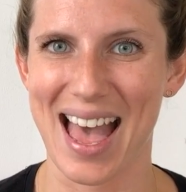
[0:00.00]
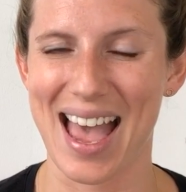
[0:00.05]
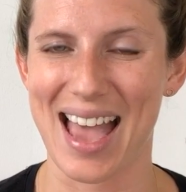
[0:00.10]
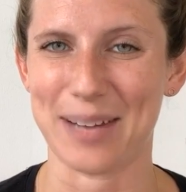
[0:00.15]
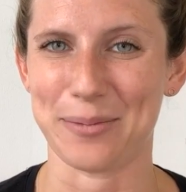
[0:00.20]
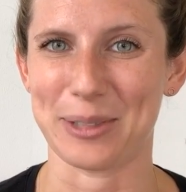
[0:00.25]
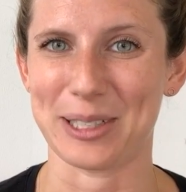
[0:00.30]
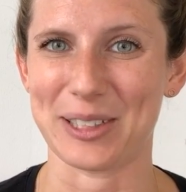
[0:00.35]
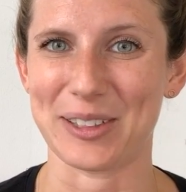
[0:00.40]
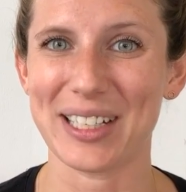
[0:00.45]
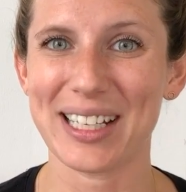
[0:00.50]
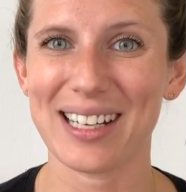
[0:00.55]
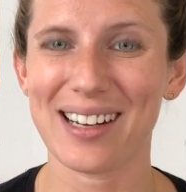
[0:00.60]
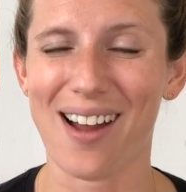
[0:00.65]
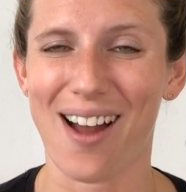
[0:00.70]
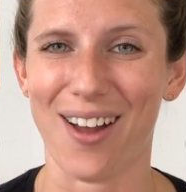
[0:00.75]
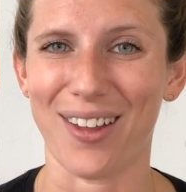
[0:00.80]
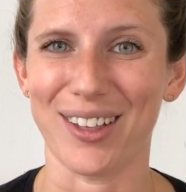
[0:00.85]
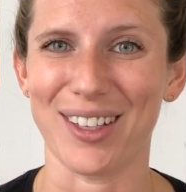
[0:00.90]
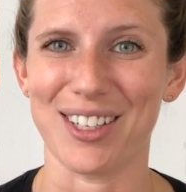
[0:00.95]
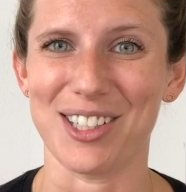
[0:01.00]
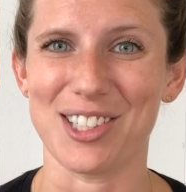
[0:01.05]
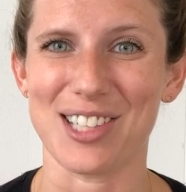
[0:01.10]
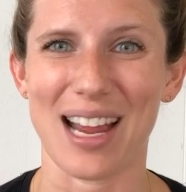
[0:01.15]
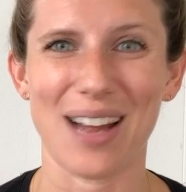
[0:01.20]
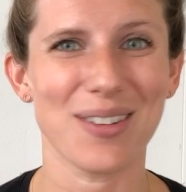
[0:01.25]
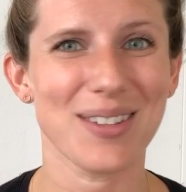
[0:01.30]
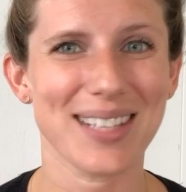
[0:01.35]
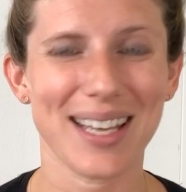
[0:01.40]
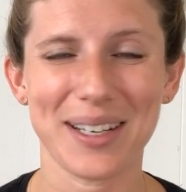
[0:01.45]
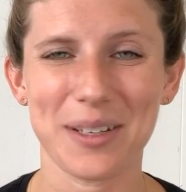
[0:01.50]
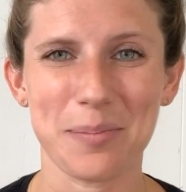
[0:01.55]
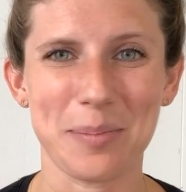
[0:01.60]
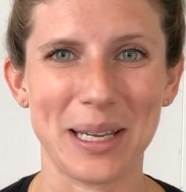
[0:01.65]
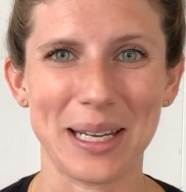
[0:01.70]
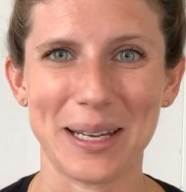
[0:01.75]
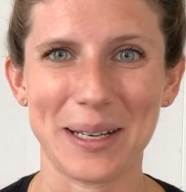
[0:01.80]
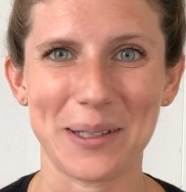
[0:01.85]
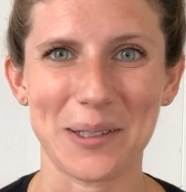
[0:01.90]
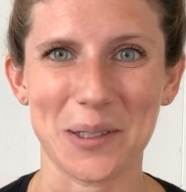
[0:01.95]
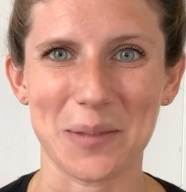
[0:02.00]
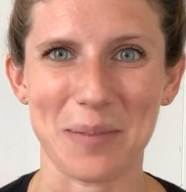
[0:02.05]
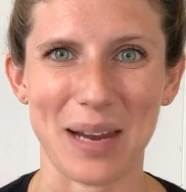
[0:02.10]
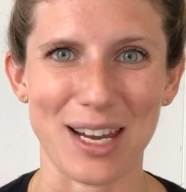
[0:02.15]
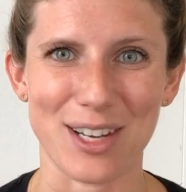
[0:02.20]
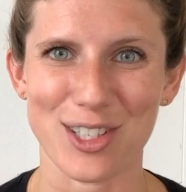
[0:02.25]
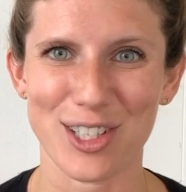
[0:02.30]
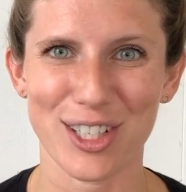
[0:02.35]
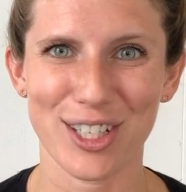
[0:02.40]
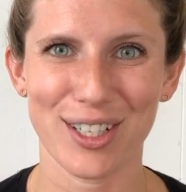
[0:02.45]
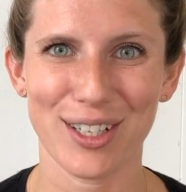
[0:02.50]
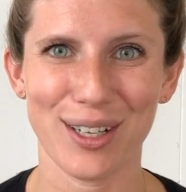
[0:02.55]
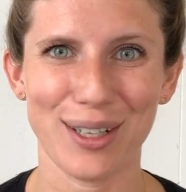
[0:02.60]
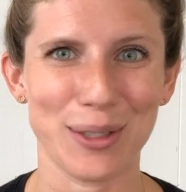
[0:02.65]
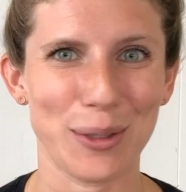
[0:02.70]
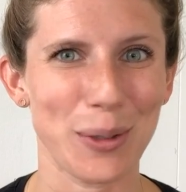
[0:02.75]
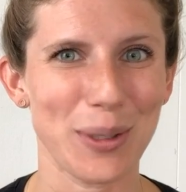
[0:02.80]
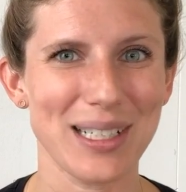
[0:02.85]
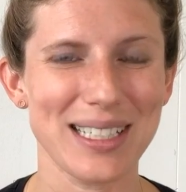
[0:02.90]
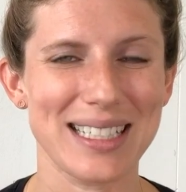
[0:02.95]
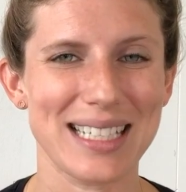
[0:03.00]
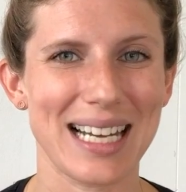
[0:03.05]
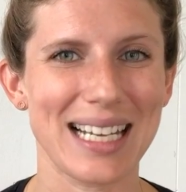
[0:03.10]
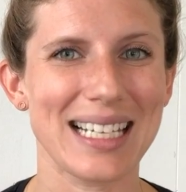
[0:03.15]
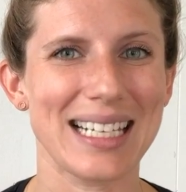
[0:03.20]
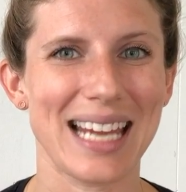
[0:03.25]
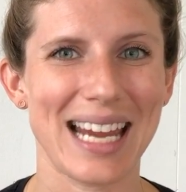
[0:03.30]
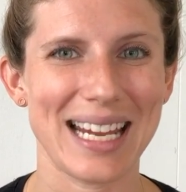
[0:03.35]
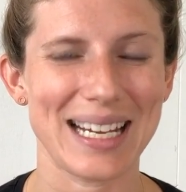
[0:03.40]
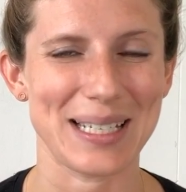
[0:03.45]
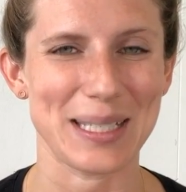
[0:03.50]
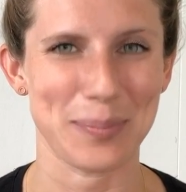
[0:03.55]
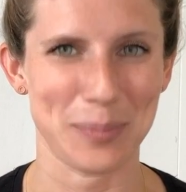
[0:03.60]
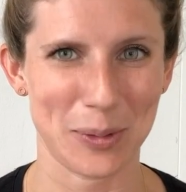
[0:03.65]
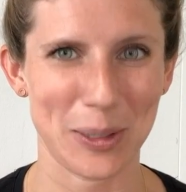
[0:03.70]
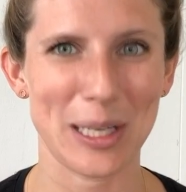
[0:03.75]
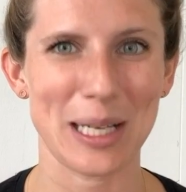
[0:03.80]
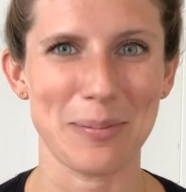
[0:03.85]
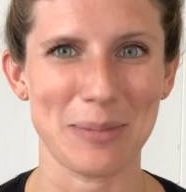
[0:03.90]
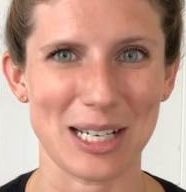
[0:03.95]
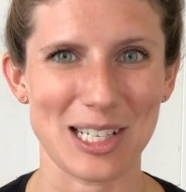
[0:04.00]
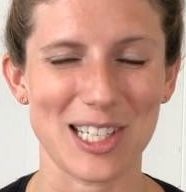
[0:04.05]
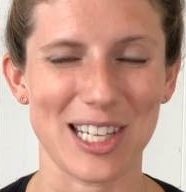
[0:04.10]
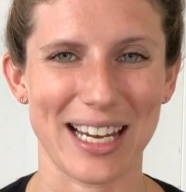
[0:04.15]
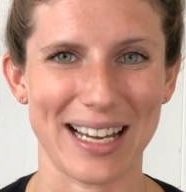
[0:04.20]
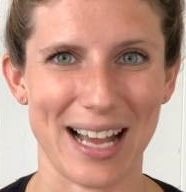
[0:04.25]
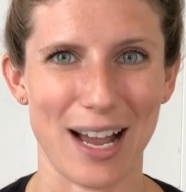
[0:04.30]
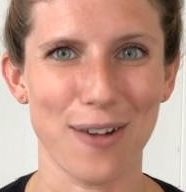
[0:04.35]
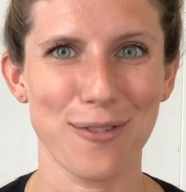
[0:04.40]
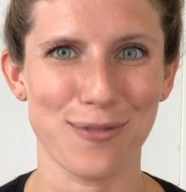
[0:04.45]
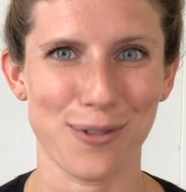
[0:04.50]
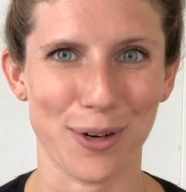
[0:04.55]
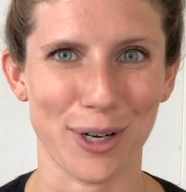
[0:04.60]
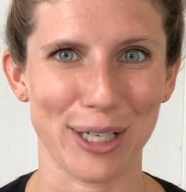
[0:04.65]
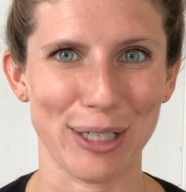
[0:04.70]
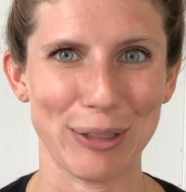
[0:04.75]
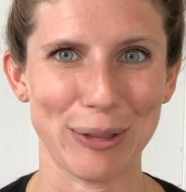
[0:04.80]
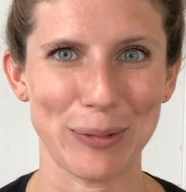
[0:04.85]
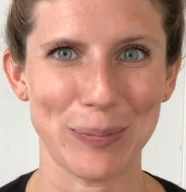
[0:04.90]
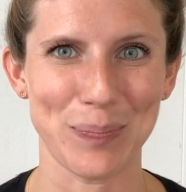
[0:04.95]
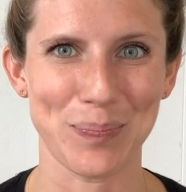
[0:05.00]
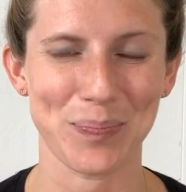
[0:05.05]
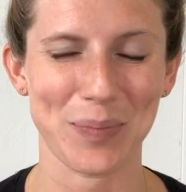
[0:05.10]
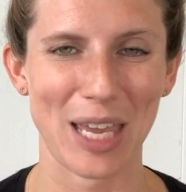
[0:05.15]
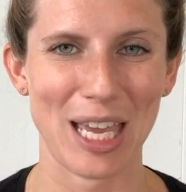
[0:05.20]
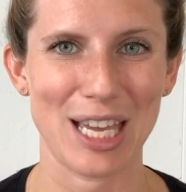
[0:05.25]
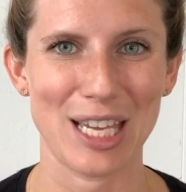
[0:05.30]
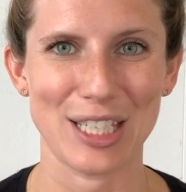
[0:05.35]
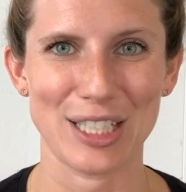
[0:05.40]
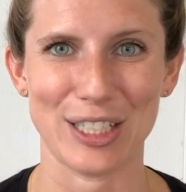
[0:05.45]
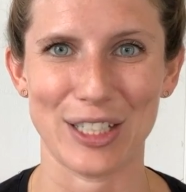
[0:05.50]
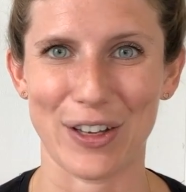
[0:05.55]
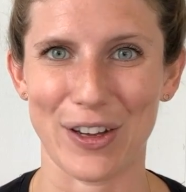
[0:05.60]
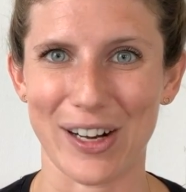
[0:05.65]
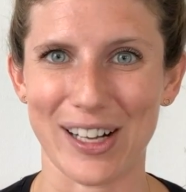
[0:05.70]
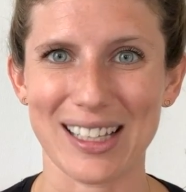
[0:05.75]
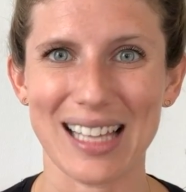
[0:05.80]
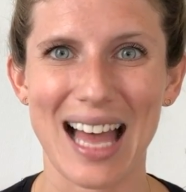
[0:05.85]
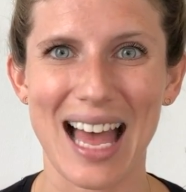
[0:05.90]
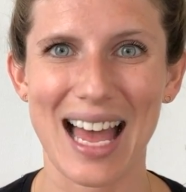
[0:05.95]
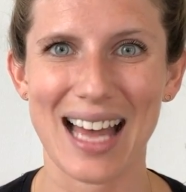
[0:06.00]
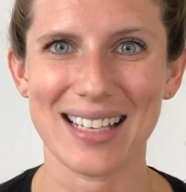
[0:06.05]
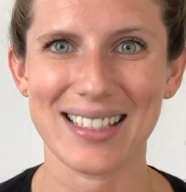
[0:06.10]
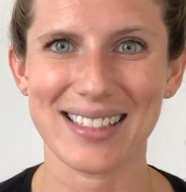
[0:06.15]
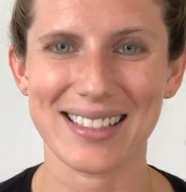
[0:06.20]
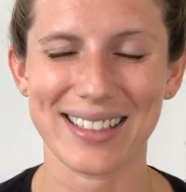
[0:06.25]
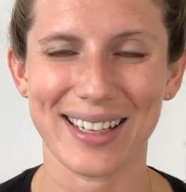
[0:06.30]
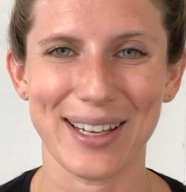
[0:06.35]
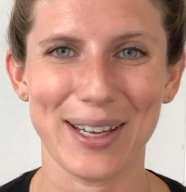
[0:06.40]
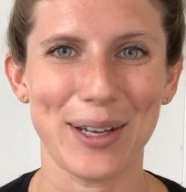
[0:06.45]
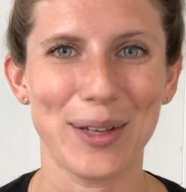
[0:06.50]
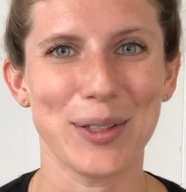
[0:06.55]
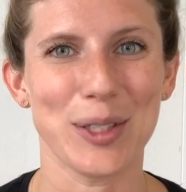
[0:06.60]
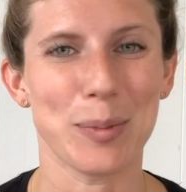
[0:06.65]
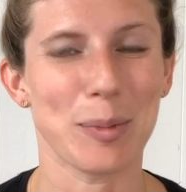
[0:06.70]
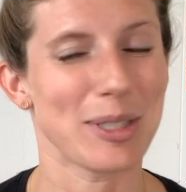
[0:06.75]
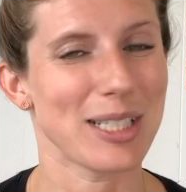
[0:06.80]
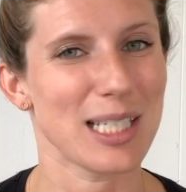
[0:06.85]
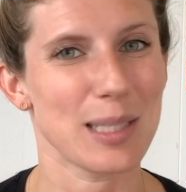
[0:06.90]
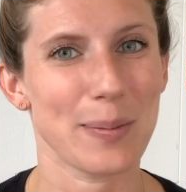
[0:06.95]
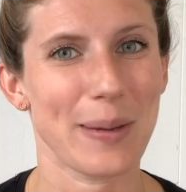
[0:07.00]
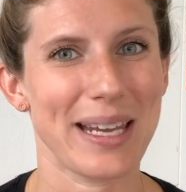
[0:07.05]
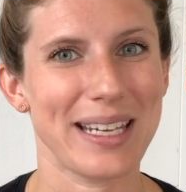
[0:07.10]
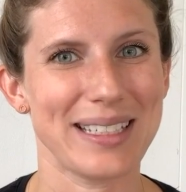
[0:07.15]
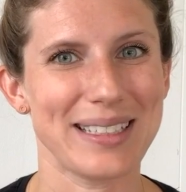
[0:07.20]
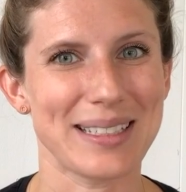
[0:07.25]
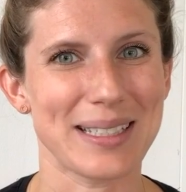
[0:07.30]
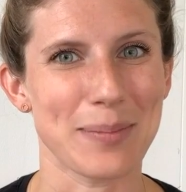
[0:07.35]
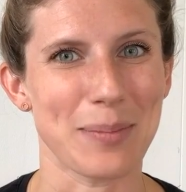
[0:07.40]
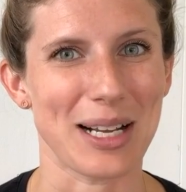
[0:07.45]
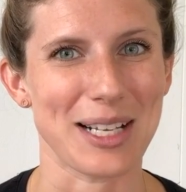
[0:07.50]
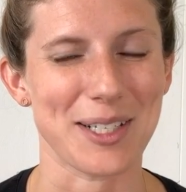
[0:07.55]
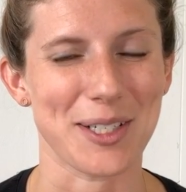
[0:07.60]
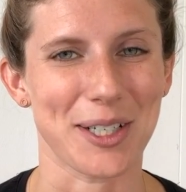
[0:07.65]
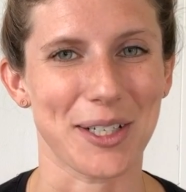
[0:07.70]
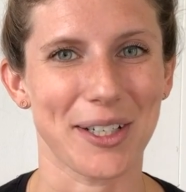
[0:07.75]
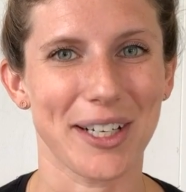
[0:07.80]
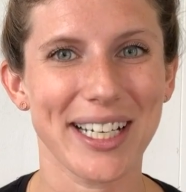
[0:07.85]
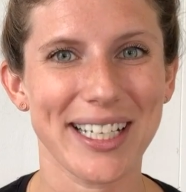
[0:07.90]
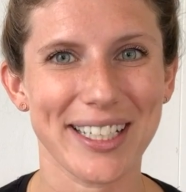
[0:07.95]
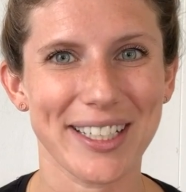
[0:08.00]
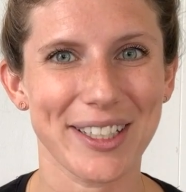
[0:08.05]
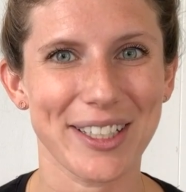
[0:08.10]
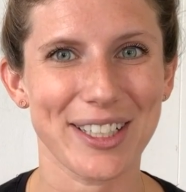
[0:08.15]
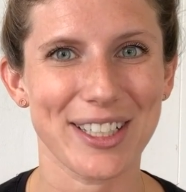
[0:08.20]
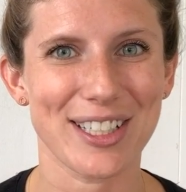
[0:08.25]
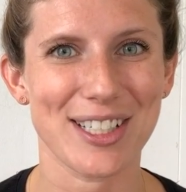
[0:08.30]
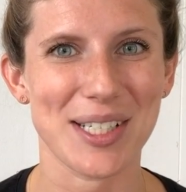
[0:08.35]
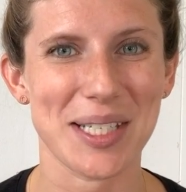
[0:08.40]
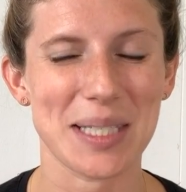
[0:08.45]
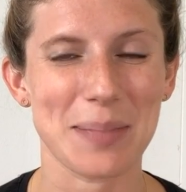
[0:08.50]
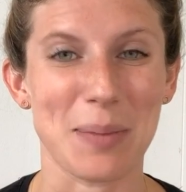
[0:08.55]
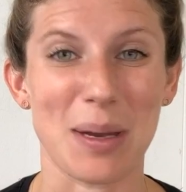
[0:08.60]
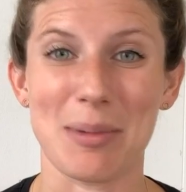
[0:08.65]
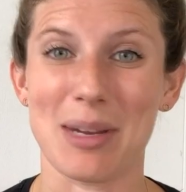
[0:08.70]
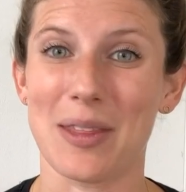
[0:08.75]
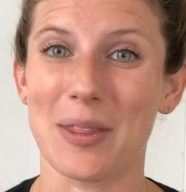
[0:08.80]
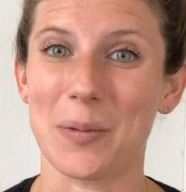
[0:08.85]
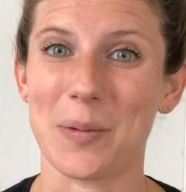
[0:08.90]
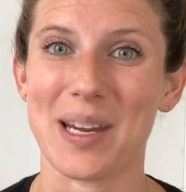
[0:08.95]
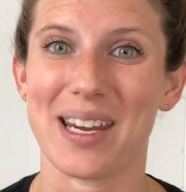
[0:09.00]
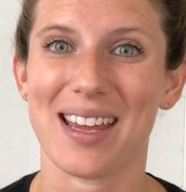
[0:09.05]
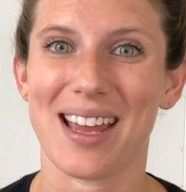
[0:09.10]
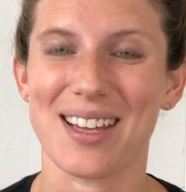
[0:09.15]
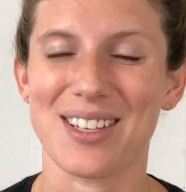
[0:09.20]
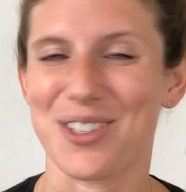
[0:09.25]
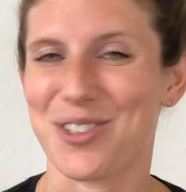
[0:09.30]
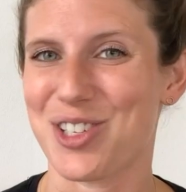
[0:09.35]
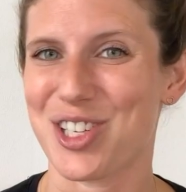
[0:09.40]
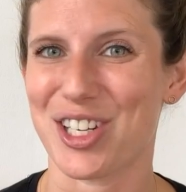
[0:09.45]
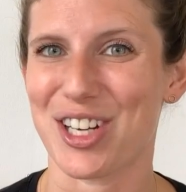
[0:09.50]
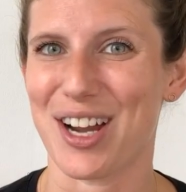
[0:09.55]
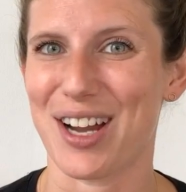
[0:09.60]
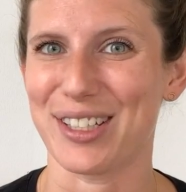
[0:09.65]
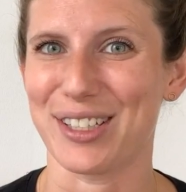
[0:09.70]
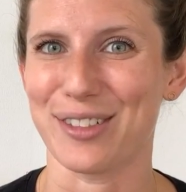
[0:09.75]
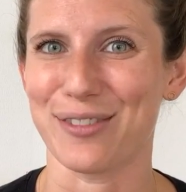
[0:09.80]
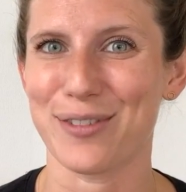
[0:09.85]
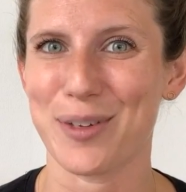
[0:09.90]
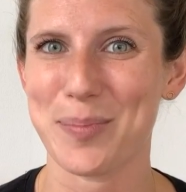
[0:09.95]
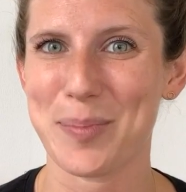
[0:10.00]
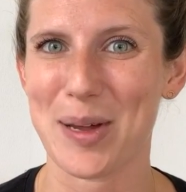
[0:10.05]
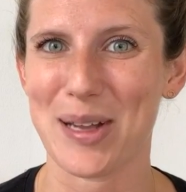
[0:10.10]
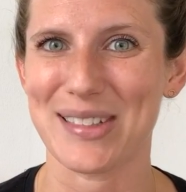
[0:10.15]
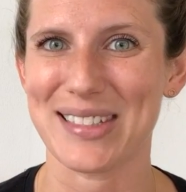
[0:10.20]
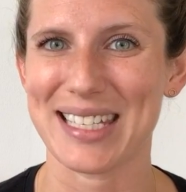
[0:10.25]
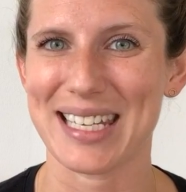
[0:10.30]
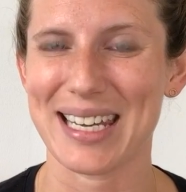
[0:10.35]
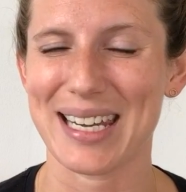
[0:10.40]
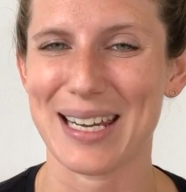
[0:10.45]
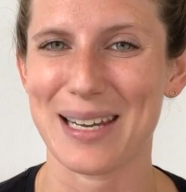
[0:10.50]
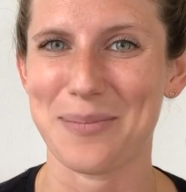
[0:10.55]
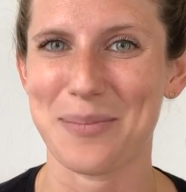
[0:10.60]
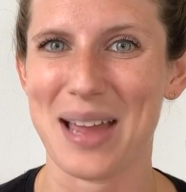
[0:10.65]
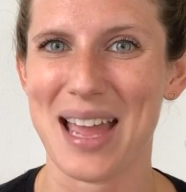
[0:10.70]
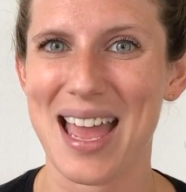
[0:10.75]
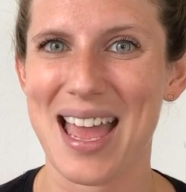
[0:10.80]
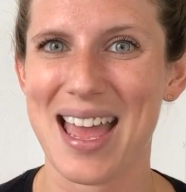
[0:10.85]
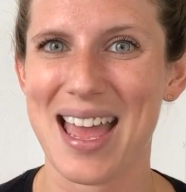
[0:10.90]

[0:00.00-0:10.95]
And when you're in college, outside of picking your major, your day to day is pretty much laid out for you. You go to class, you participate in some extracurriculars, maybe on the weekend you cheer on your football team.